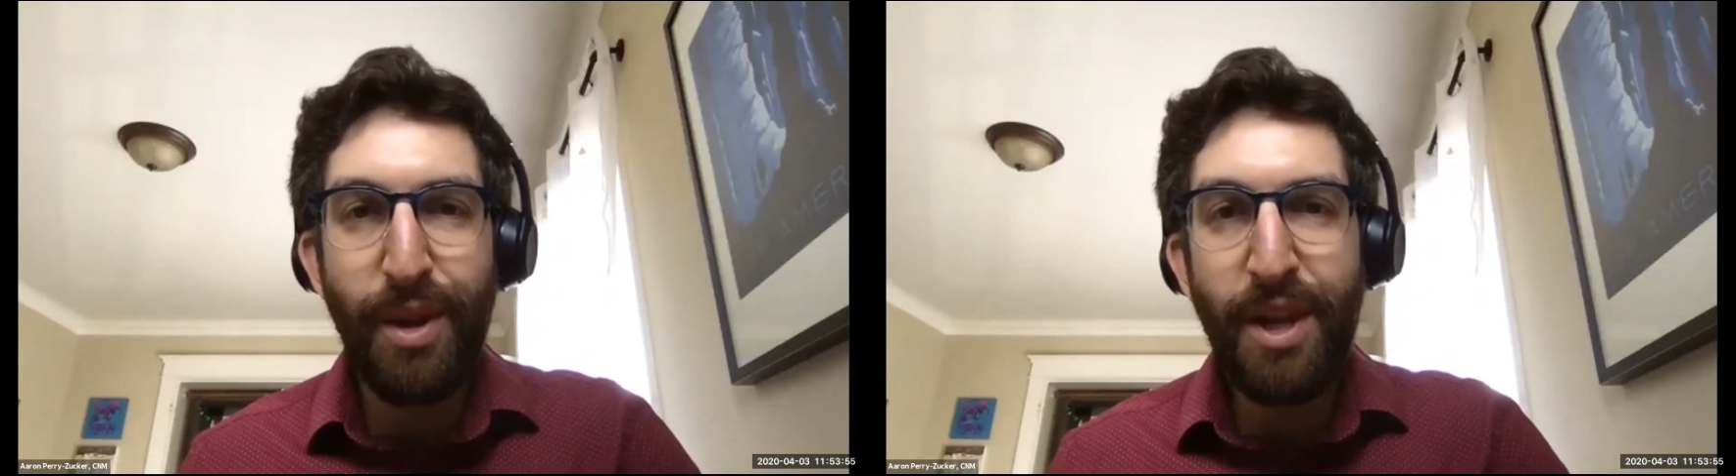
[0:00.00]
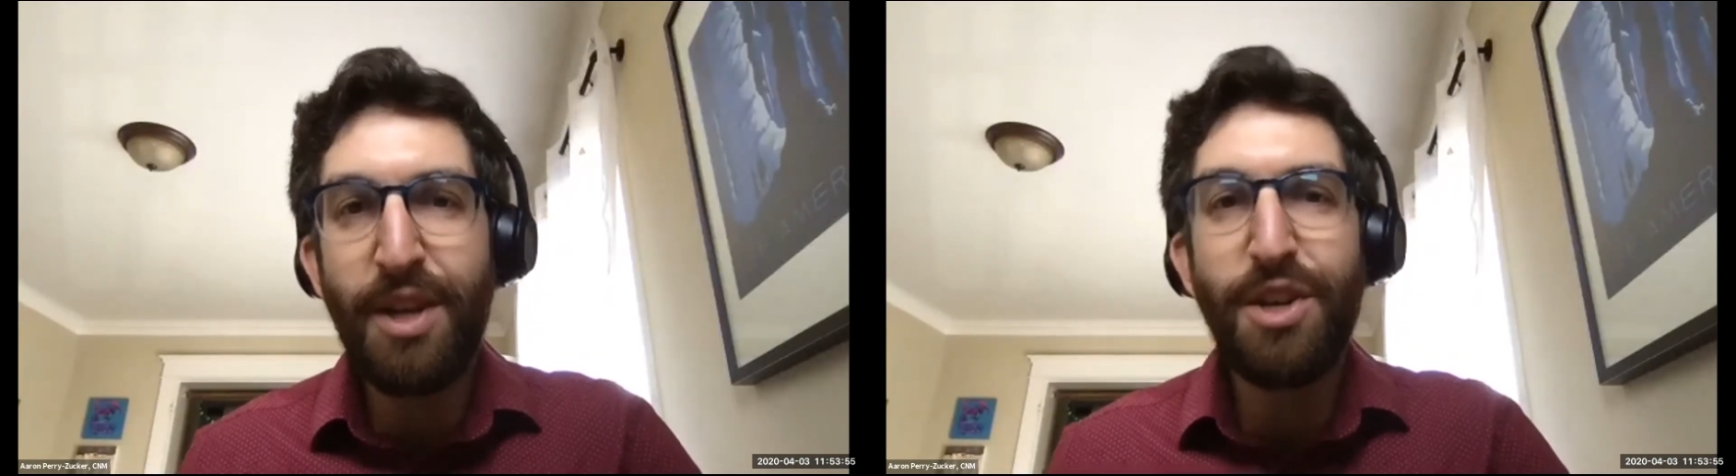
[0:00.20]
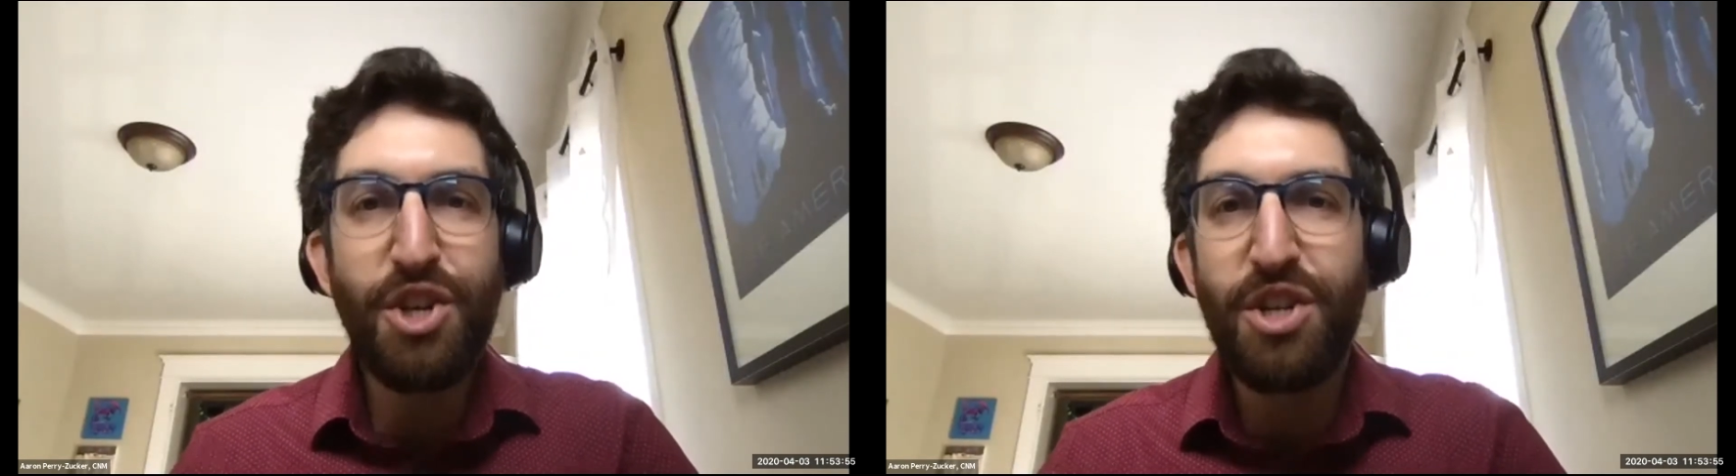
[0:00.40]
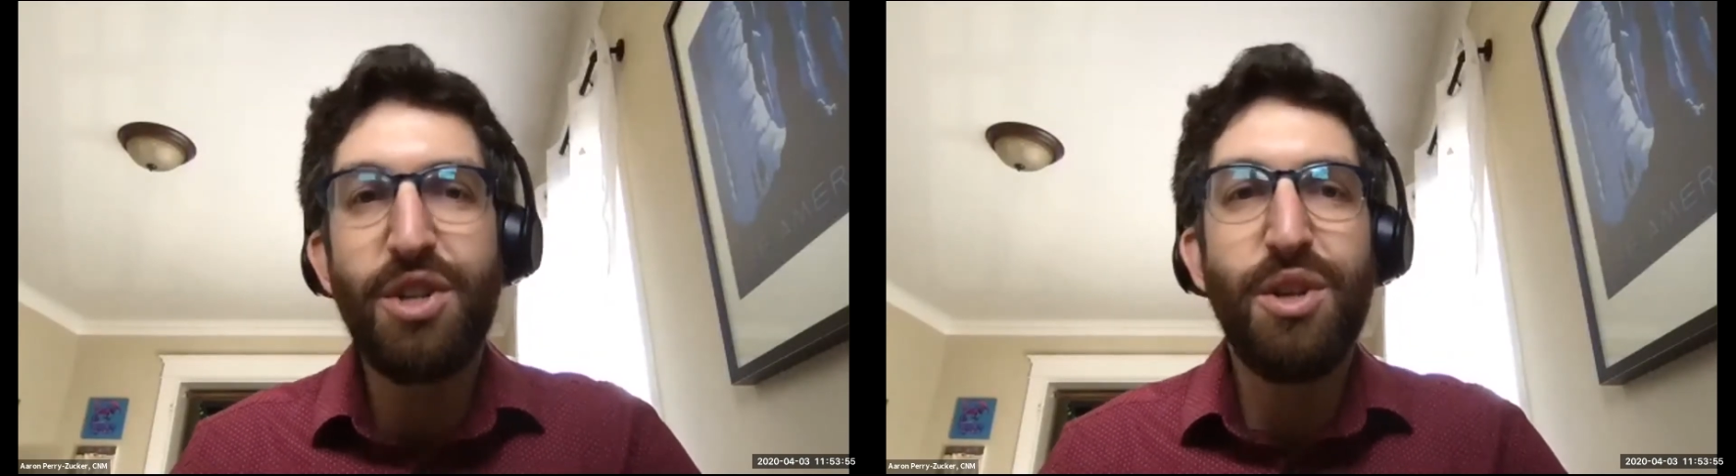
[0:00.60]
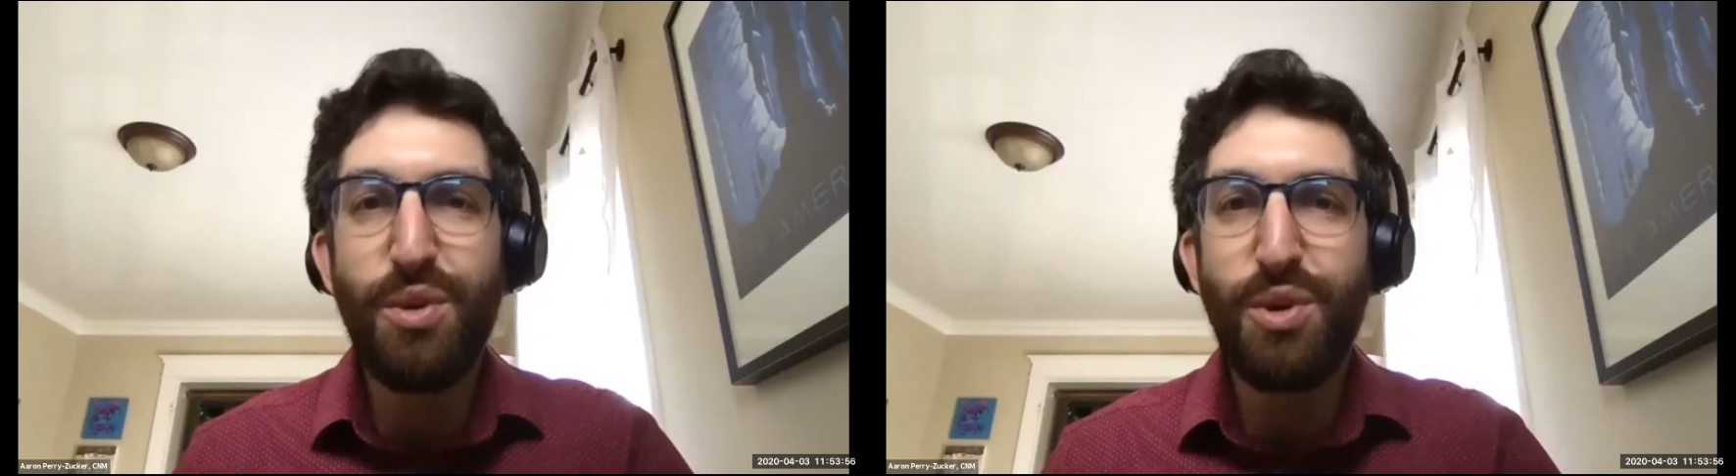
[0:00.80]
in addition to
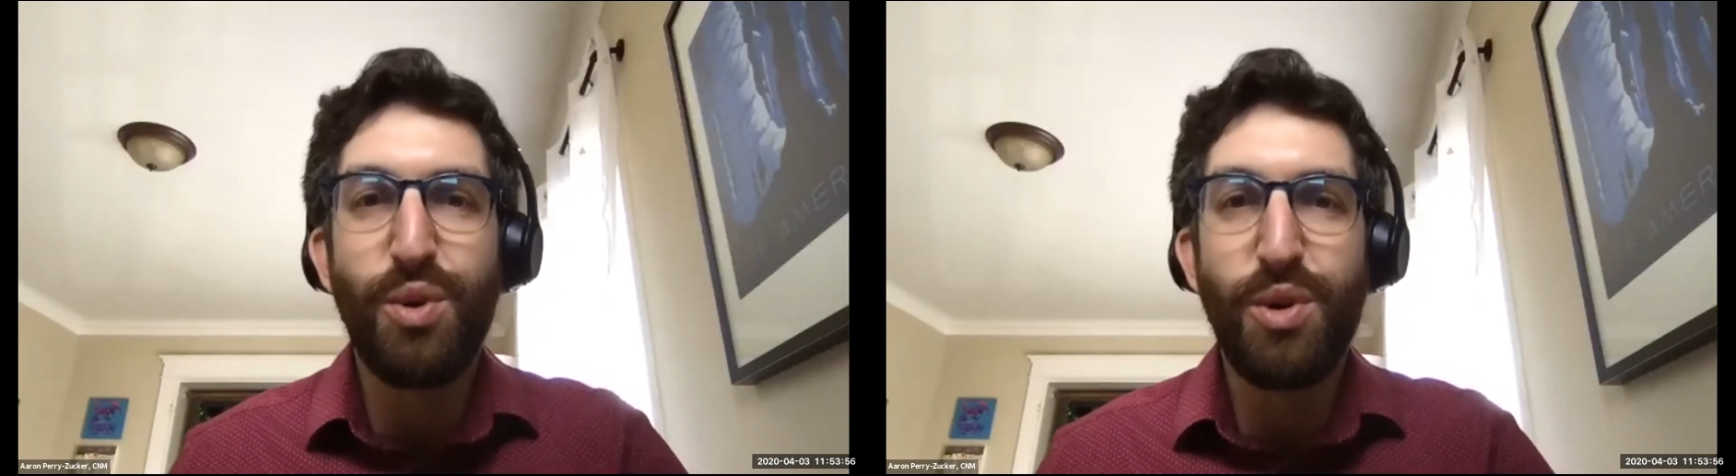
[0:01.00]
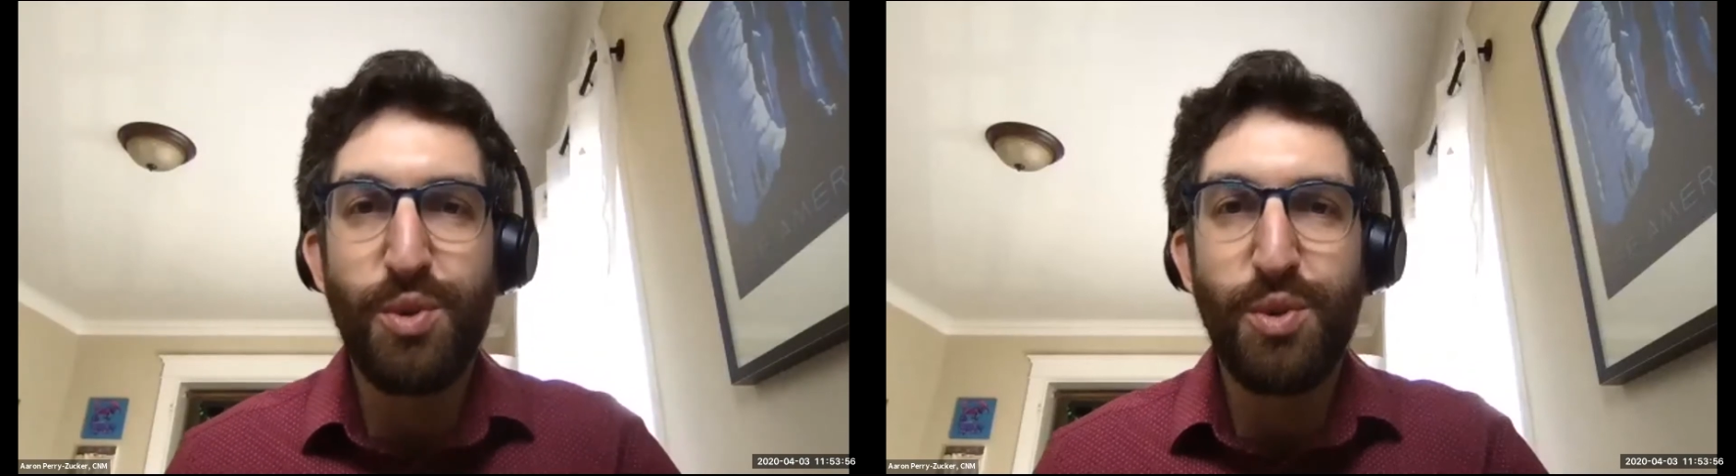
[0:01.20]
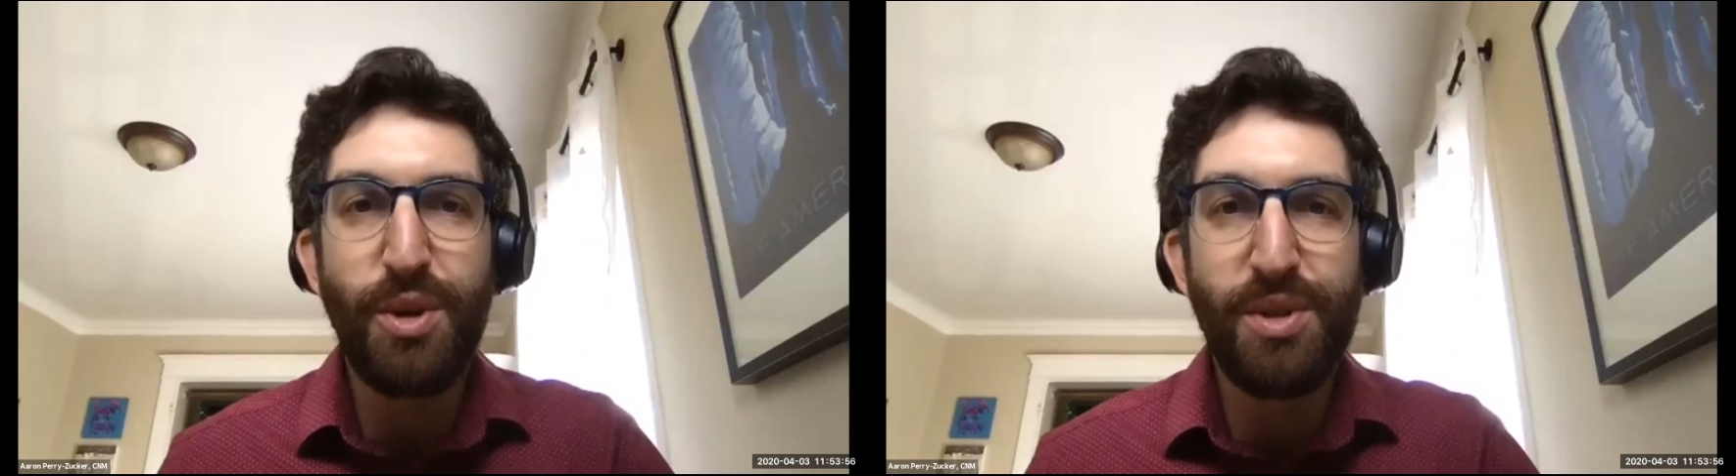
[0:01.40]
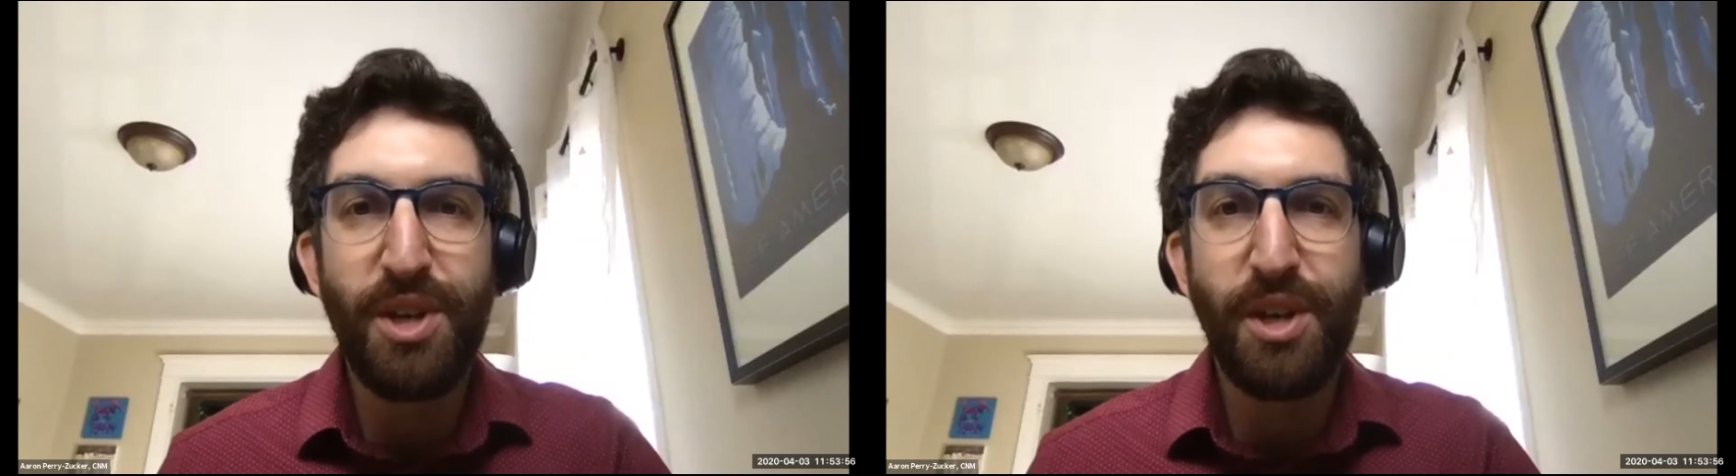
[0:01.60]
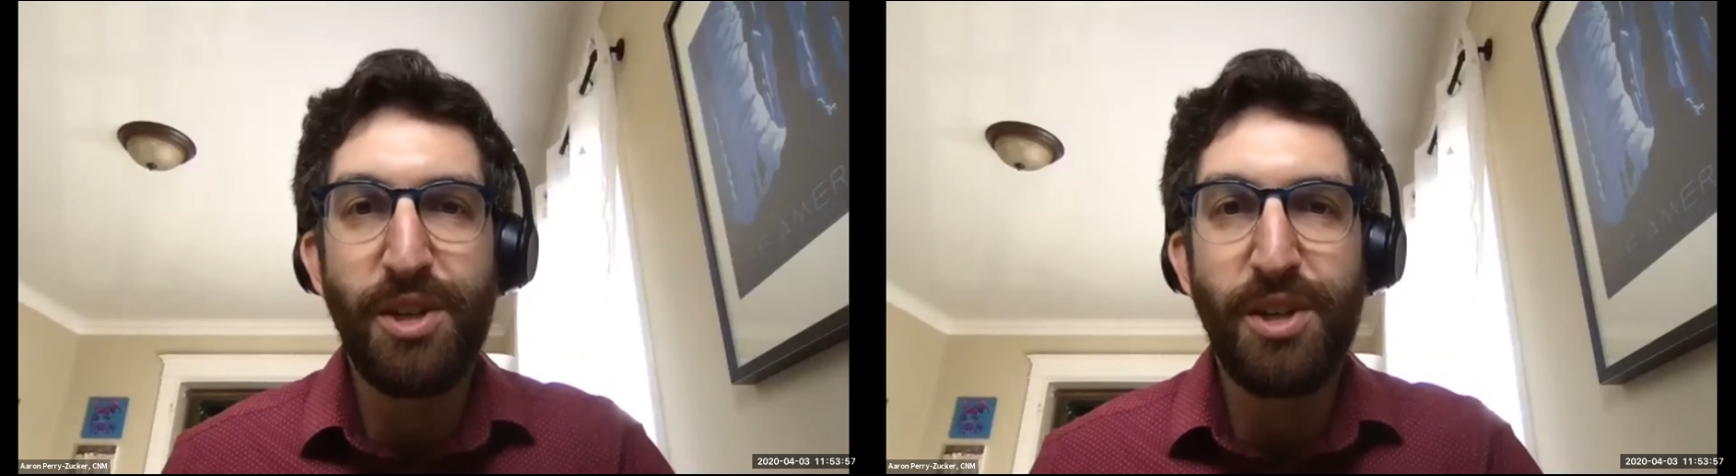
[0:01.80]
the new tools we're using,